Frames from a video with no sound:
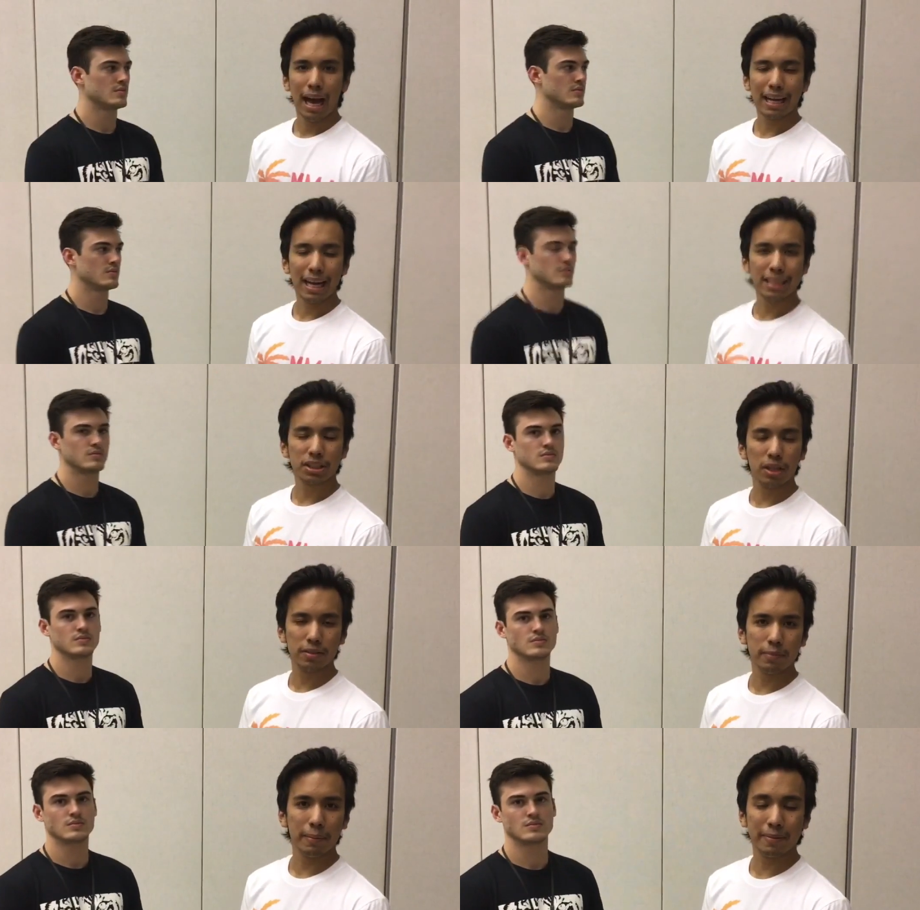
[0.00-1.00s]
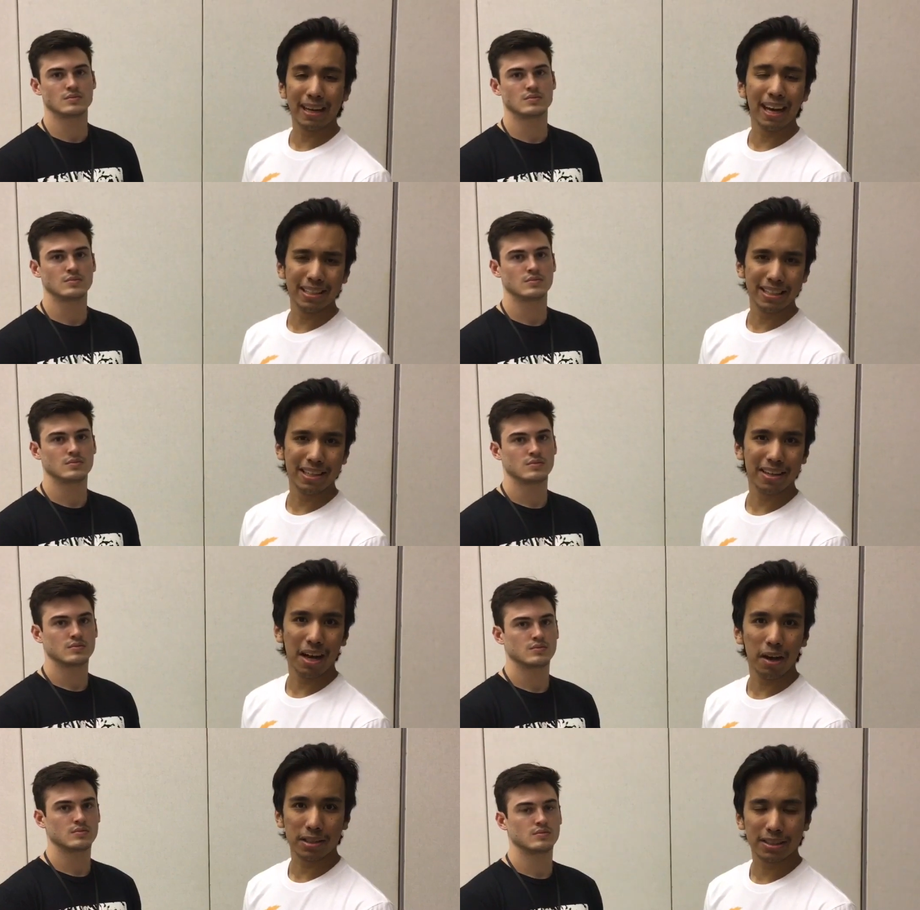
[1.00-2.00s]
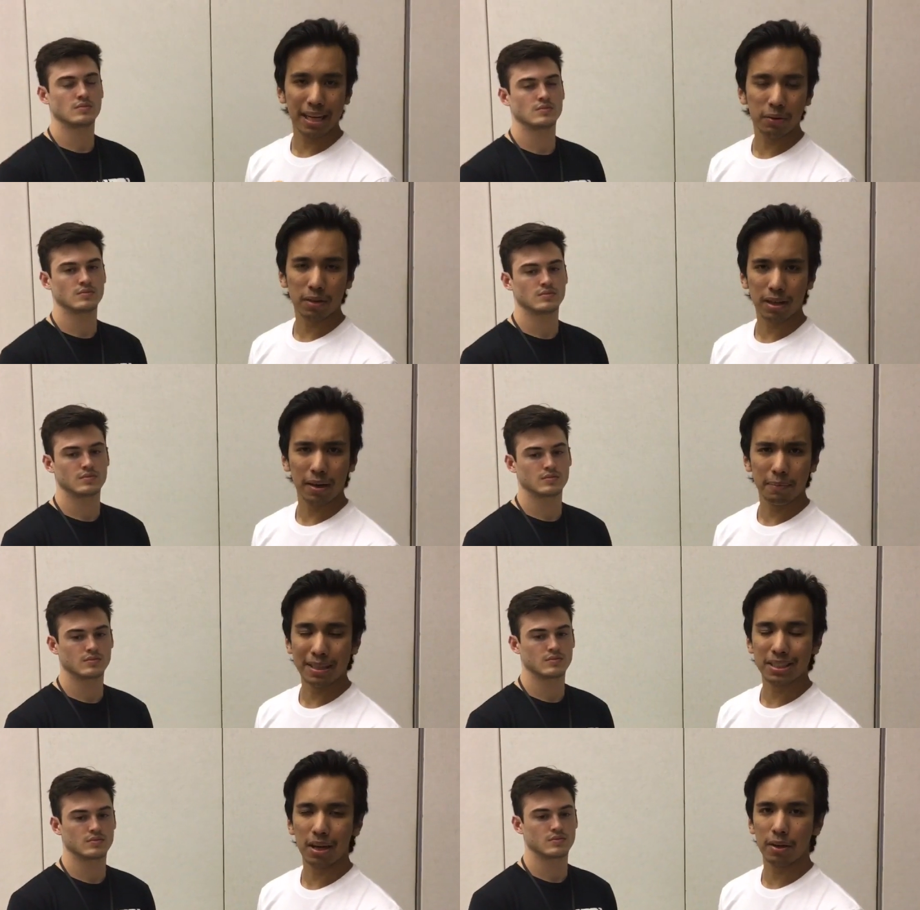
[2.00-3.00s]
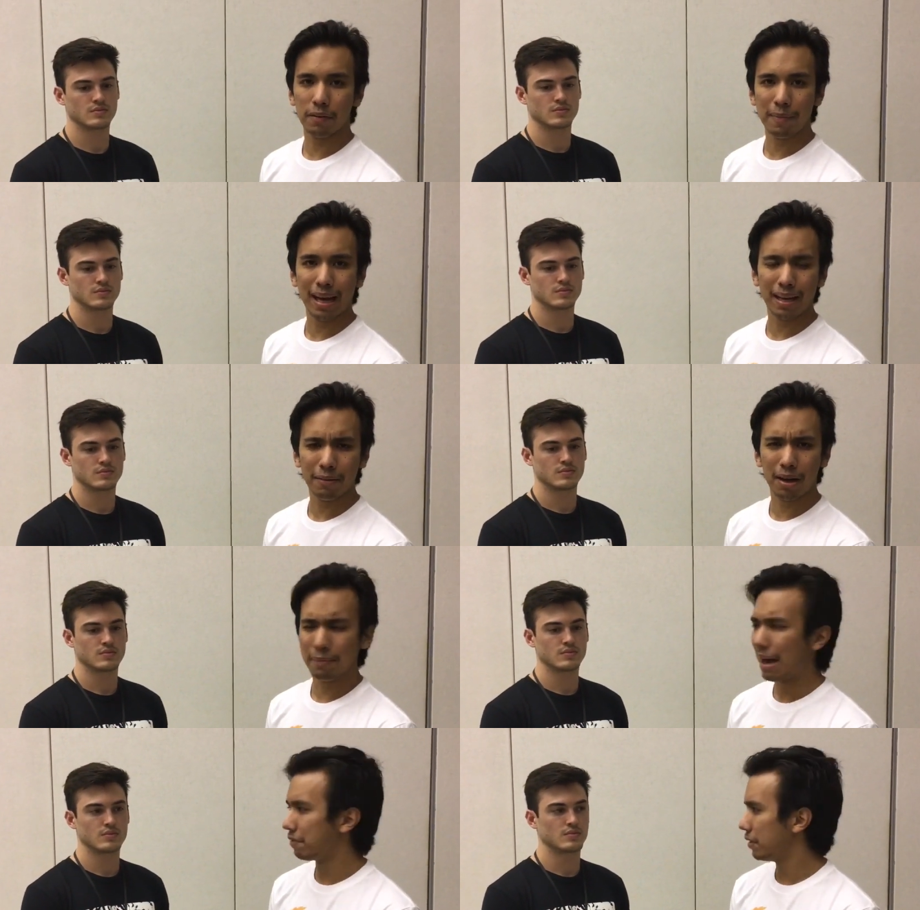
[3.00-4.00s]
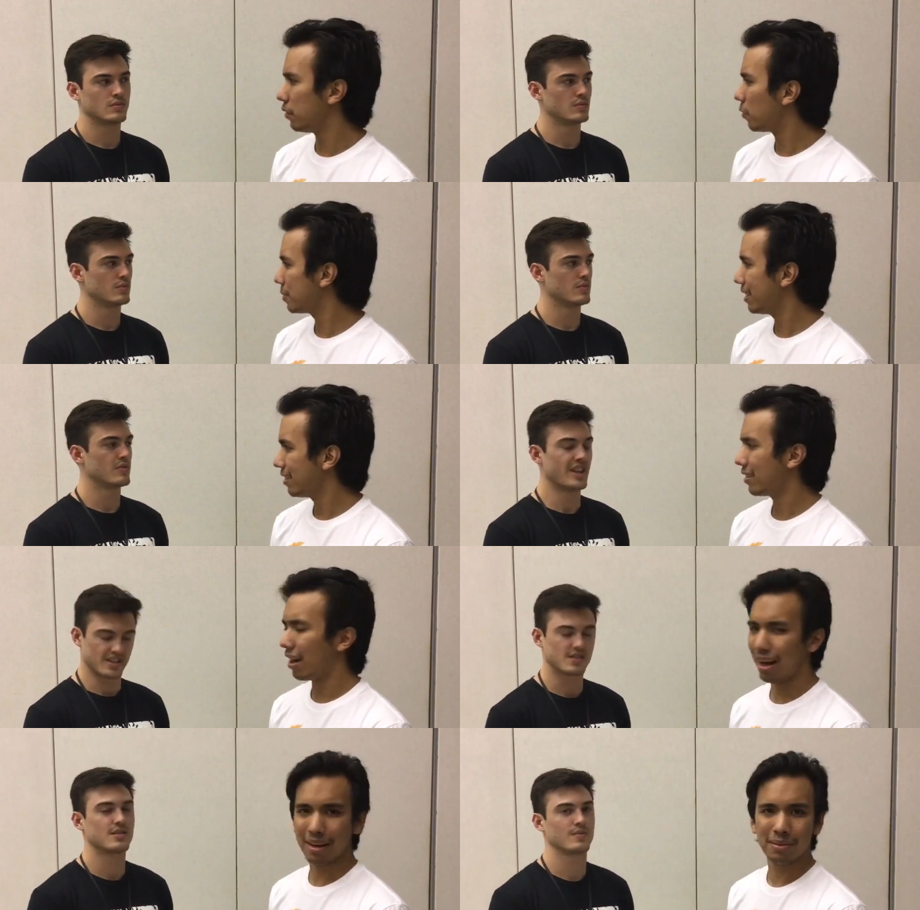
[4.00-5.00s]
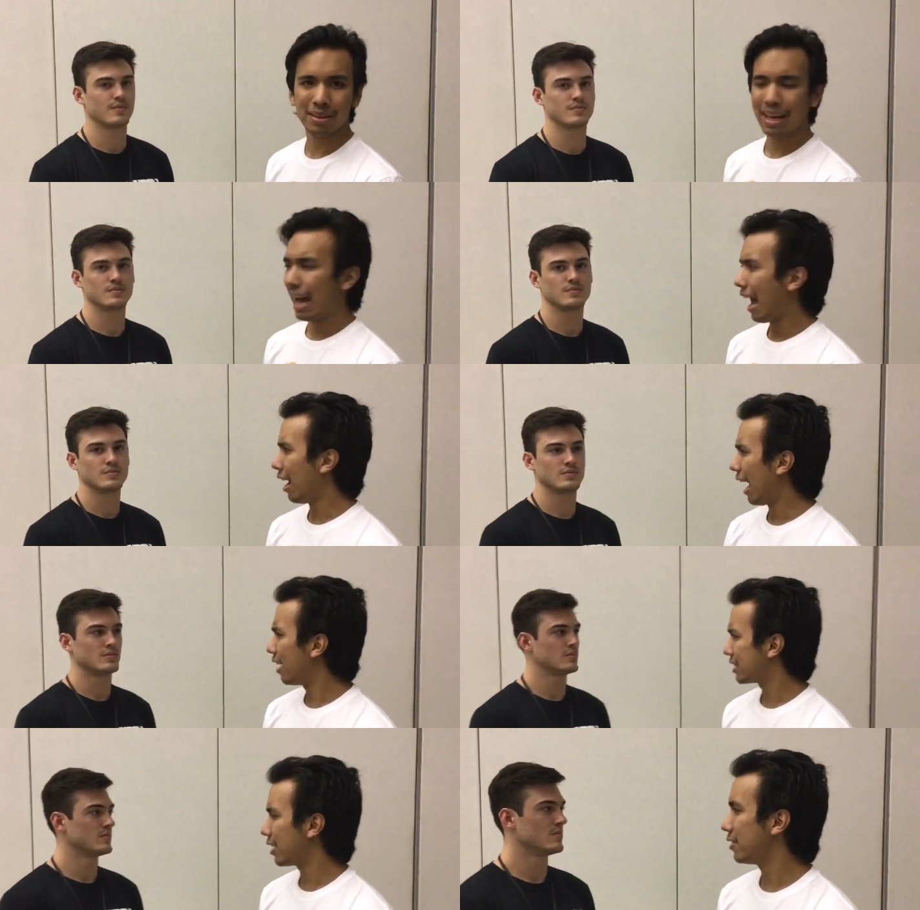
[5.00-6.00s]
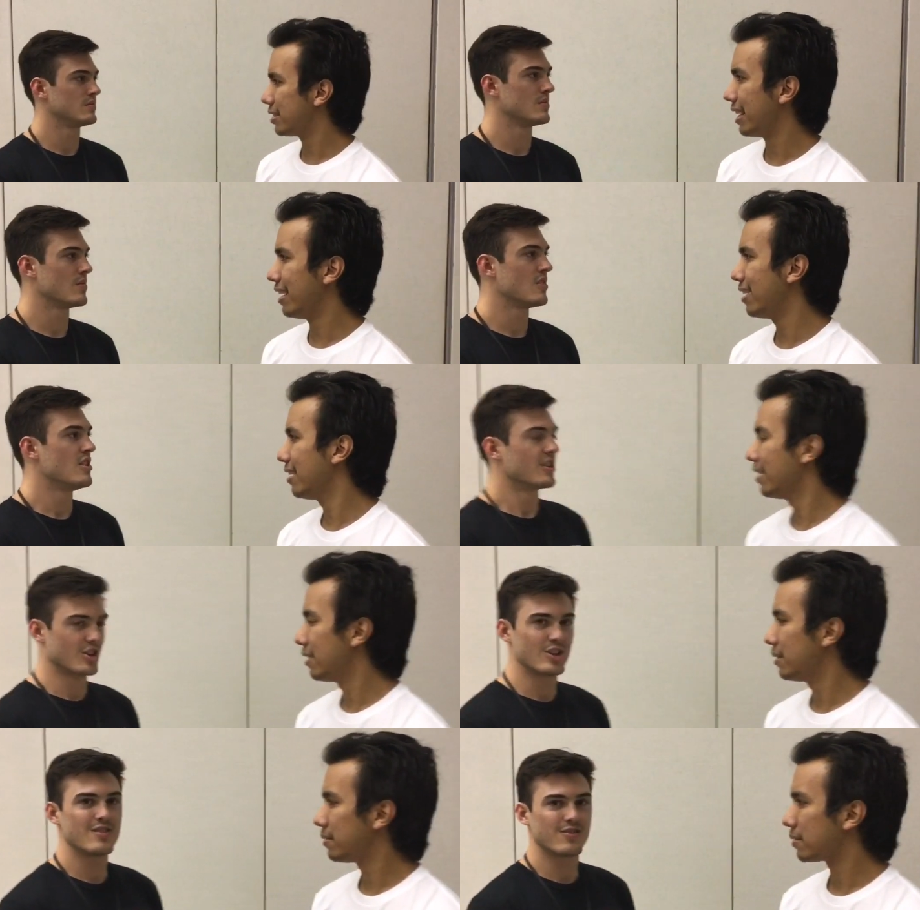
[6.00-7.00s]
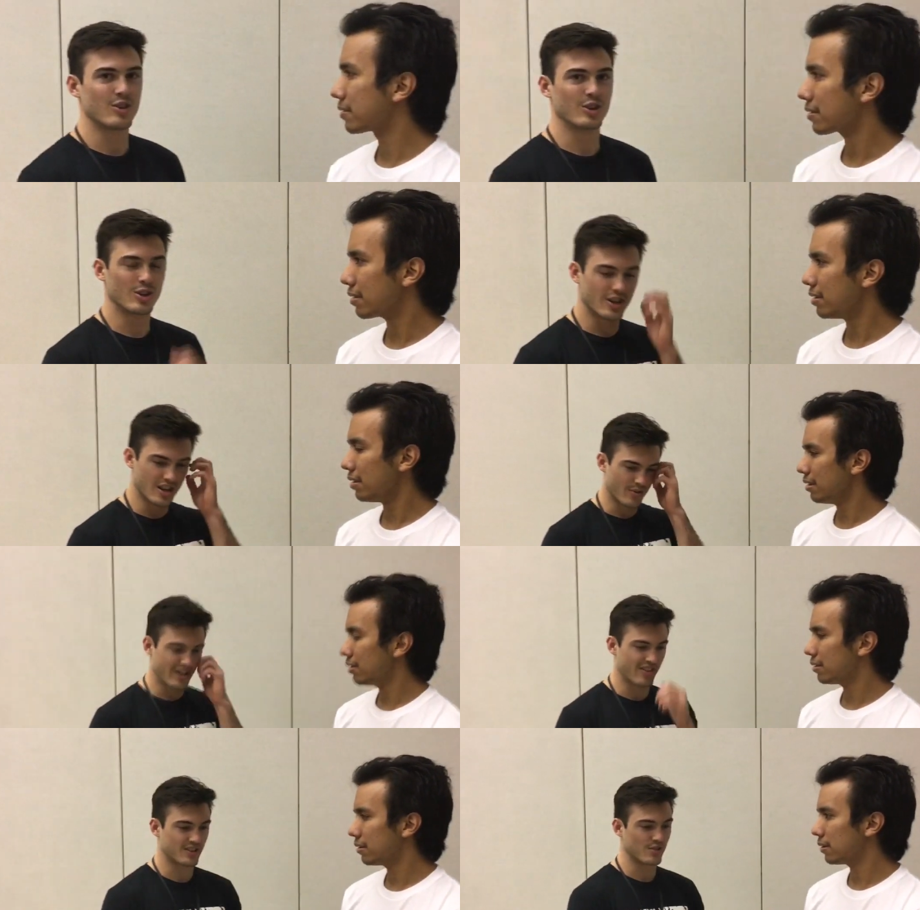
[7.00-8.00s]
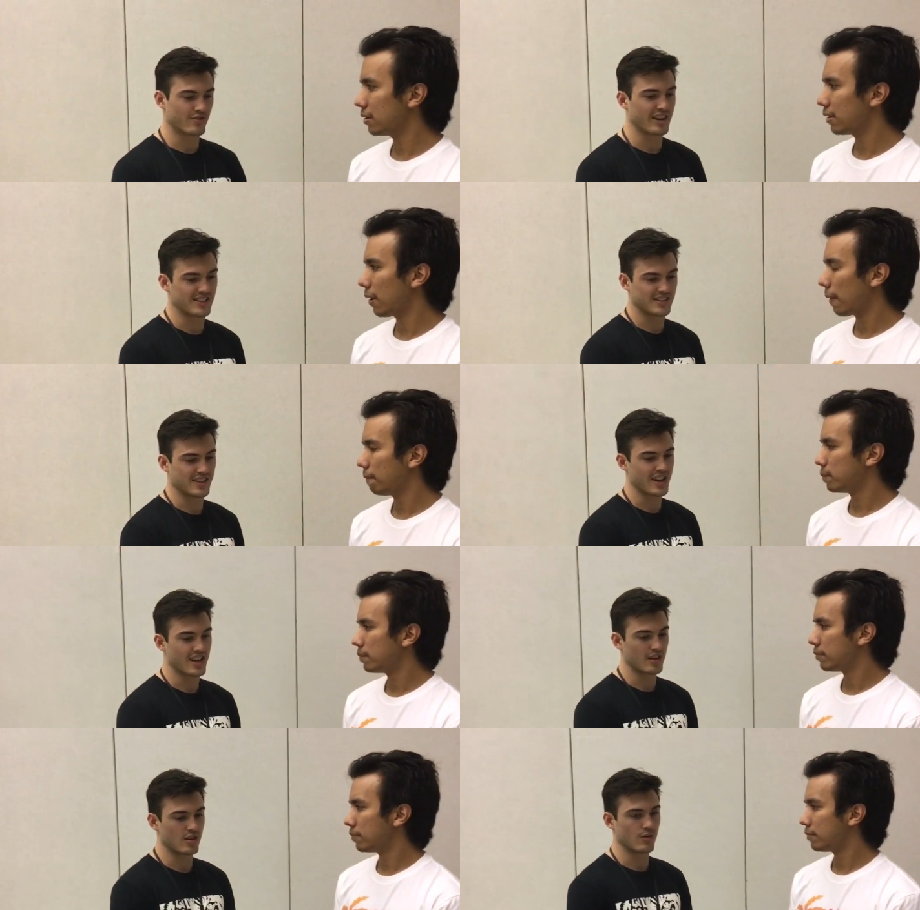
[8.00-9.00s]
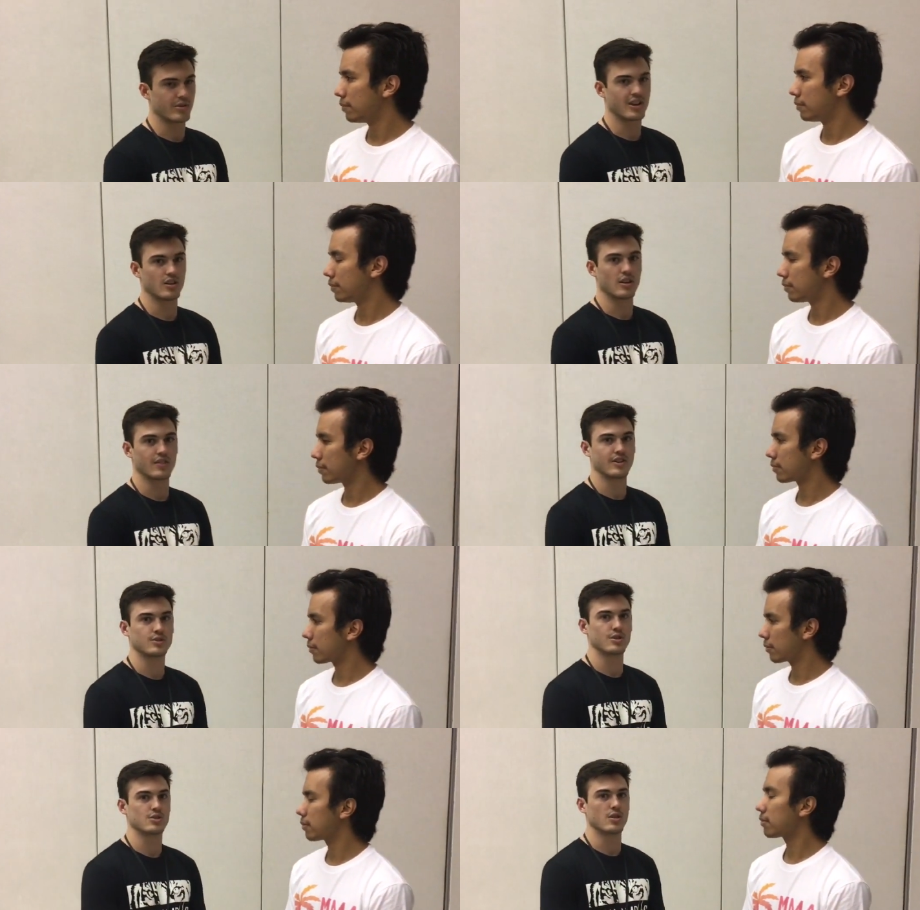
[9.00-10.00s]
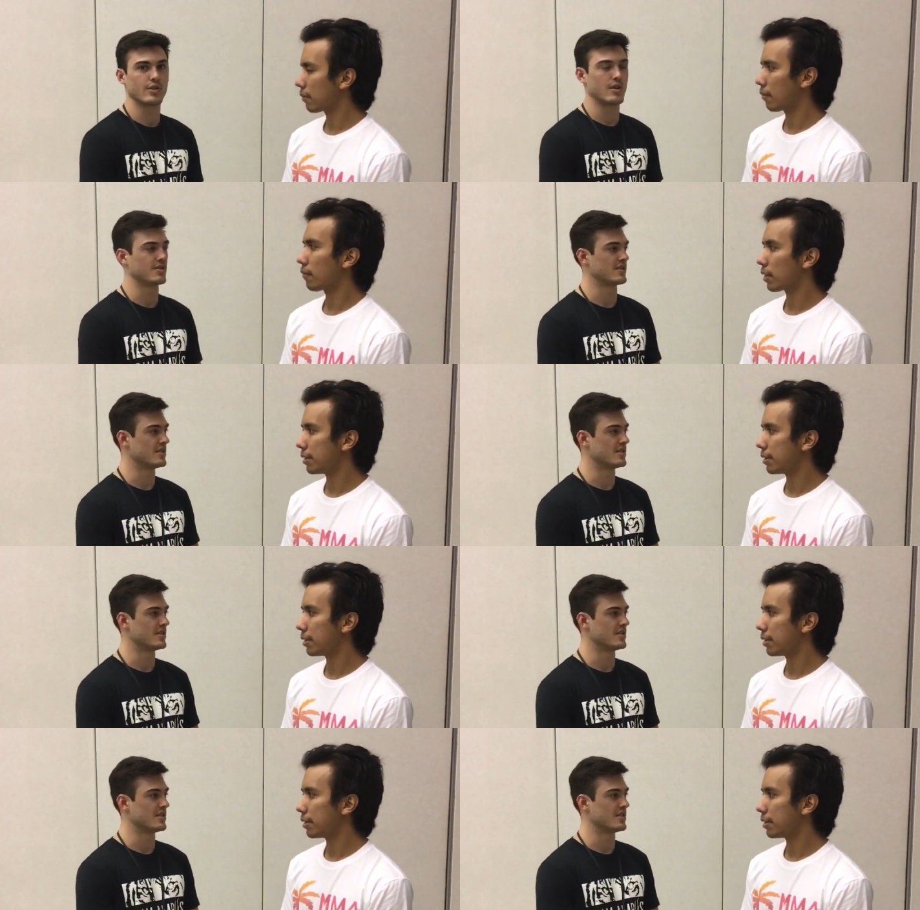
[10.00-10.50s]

Speaker 1: Hi, guys. Christian and Malin here. Uh, today we're going to be talking with Matt, uh, Matthew Volpe.
Speaker 2: Yes. Uh, how, how's it going today? Good. Feeling good. Uh, we had the two fights today. You know, we had a lot of victories all around as